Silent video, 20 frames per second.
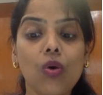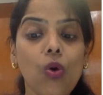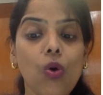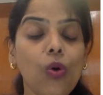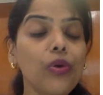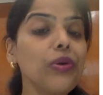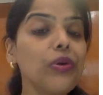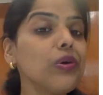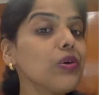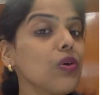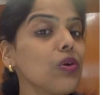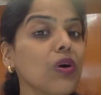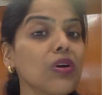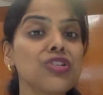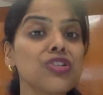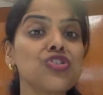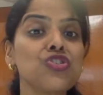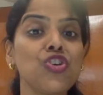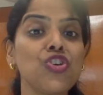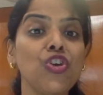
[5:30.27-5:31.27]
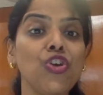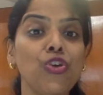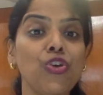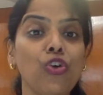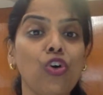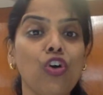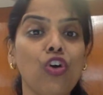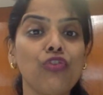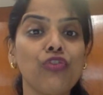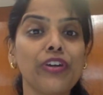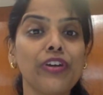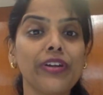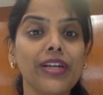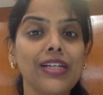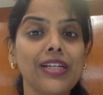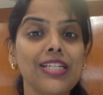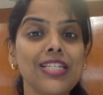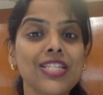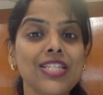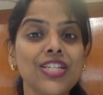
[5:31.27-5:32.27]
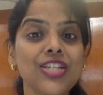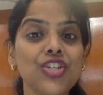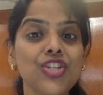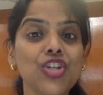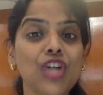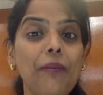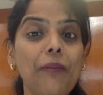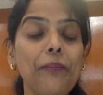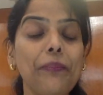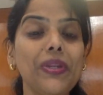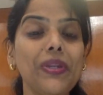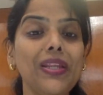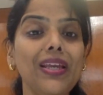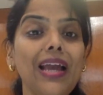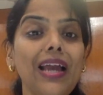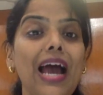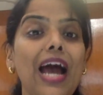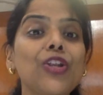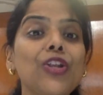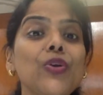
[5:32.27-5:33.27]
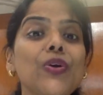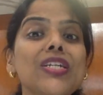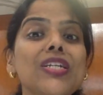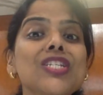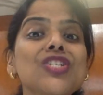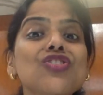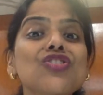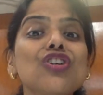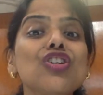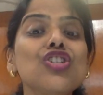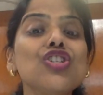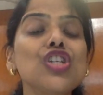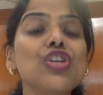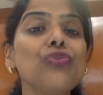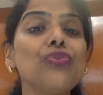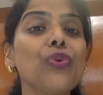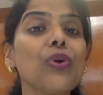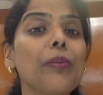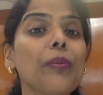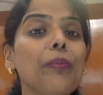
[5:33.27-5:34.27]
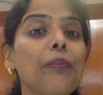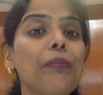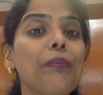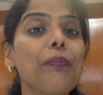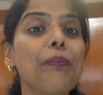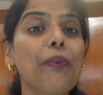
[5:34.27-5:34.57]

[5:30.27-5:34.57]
owner or a CEO of a real estate company and you are searching for a